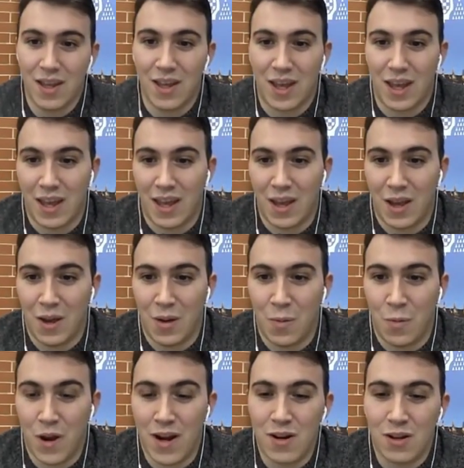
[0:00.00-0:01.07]

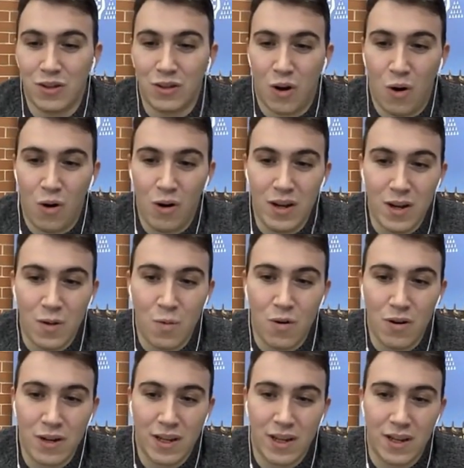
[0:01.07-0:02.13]
we are not only
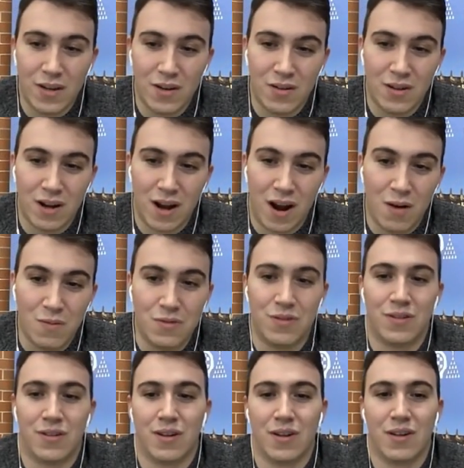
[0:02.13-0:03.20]
working on
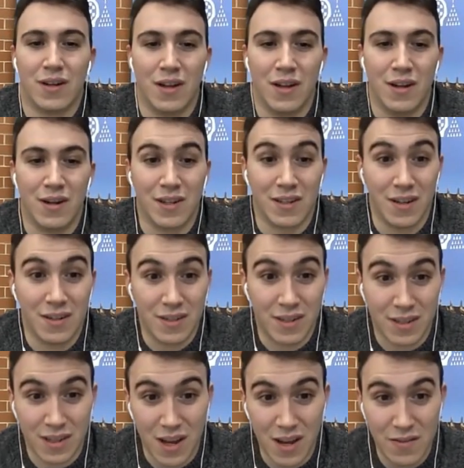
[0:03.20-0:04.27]
our research
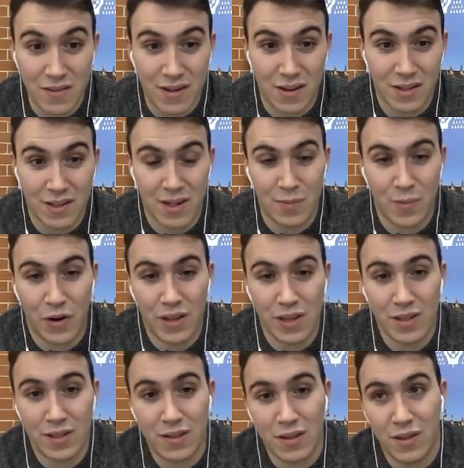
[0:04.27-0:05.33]
staff and our research projects.